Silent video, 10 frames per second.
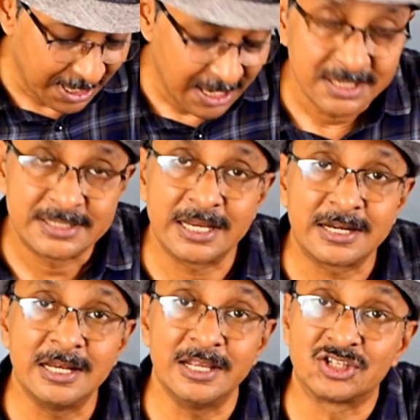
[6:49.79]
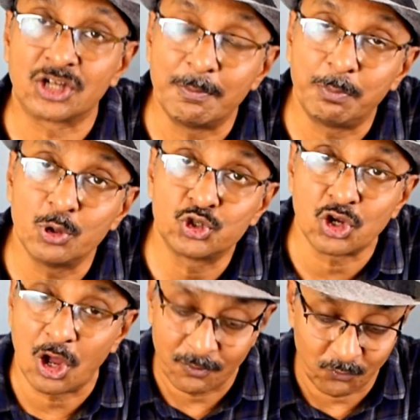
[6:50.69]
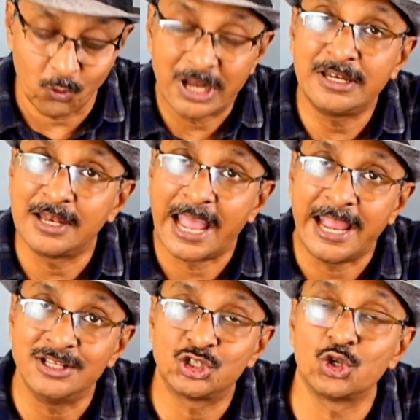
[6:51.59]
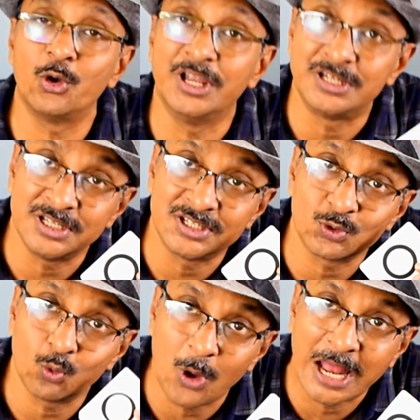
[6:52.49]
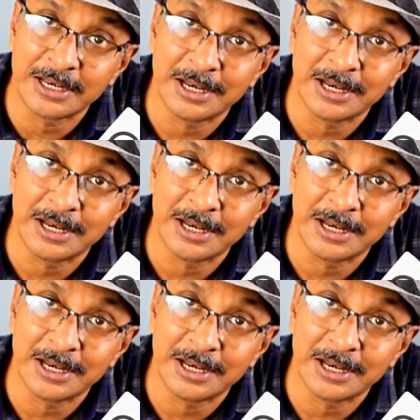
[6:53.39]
Circle is composed of 1 line, so it is 1.